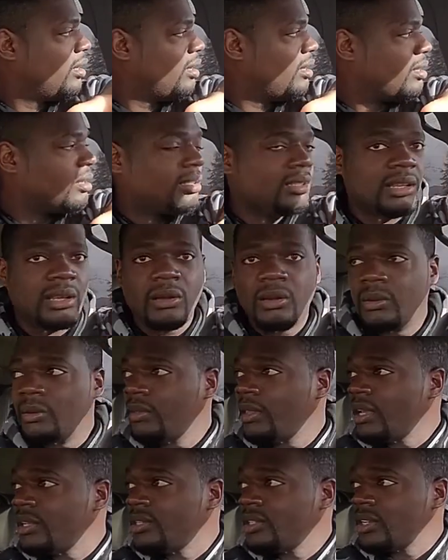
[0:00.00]
So
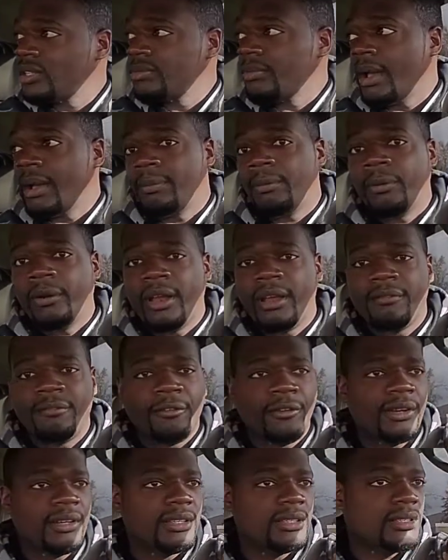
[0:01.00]
that's just my
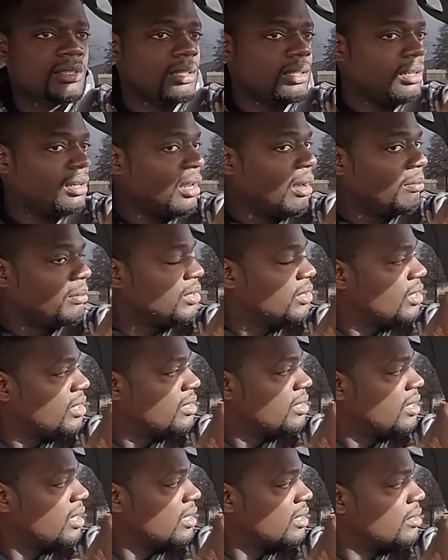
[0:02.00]
preference, and I'm gonna
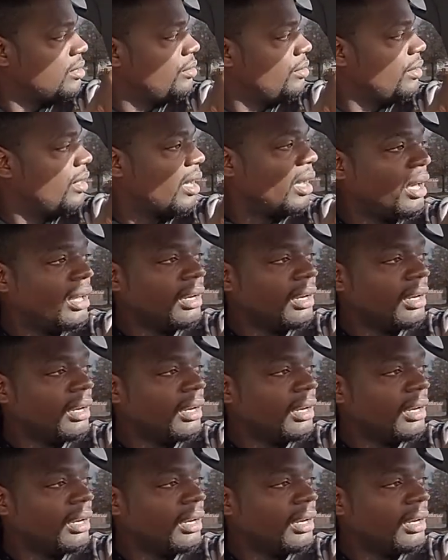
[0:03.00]
just stick to that.